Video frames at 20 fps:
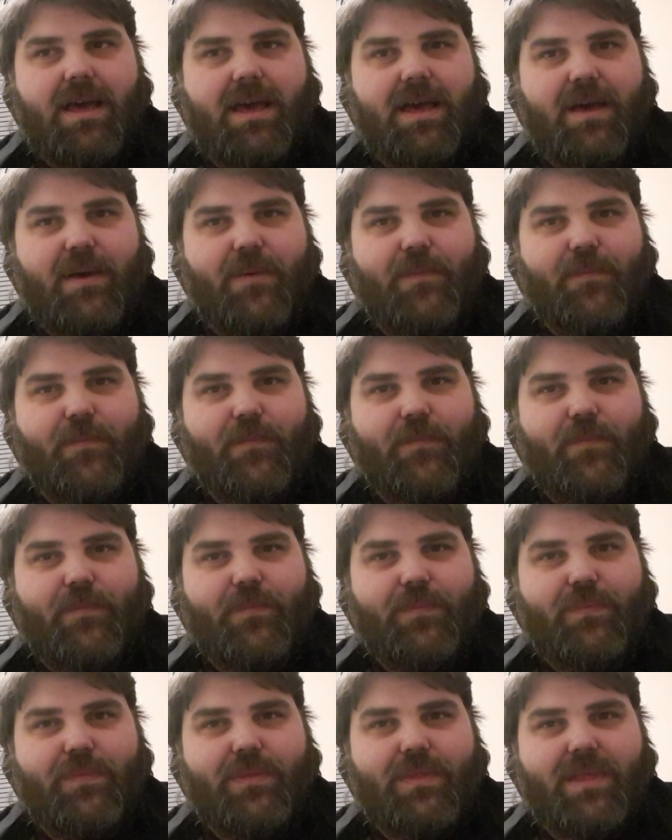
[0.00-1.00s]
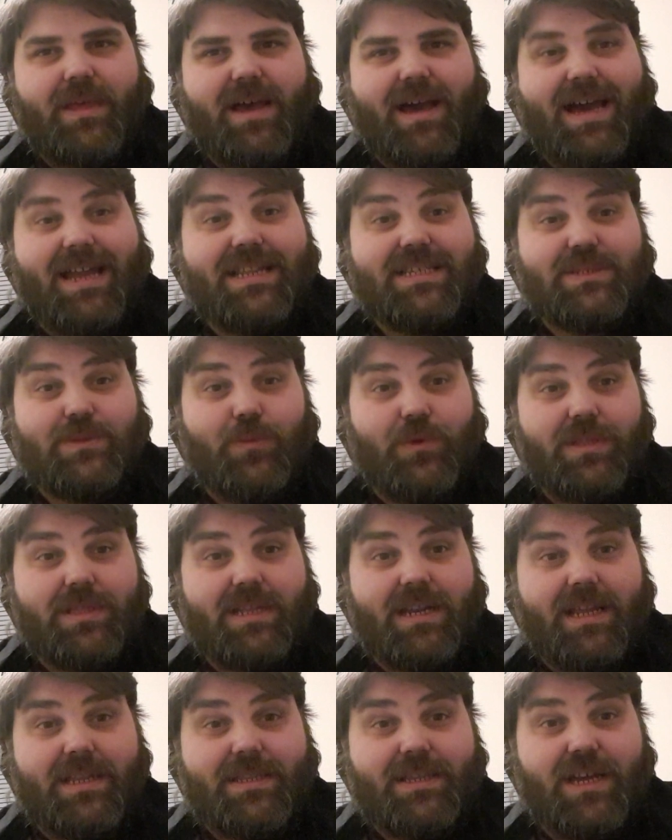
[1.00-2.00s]
Alice in
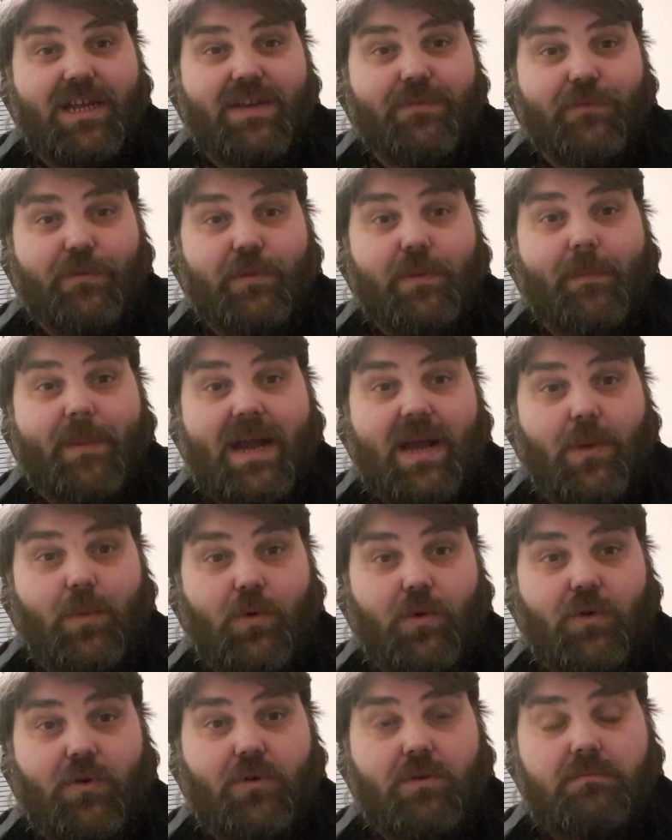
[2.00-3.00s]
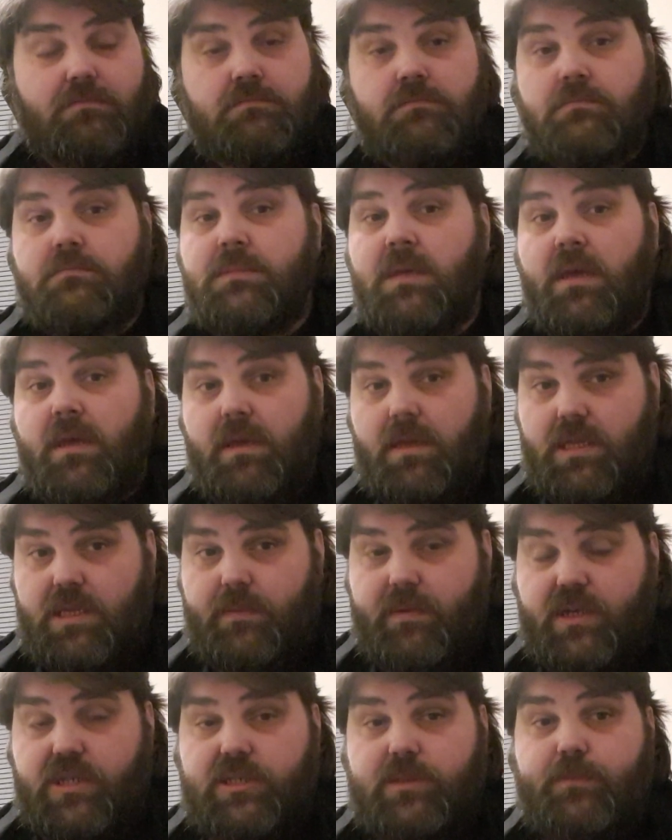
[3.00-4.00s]
Wonderland dining room, the back wall,
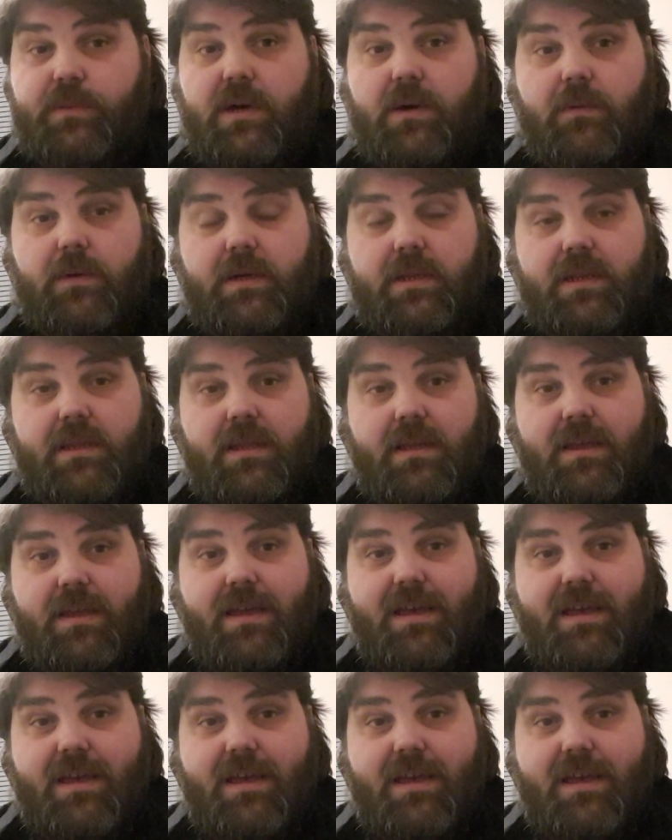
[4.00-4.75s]
you might spot one.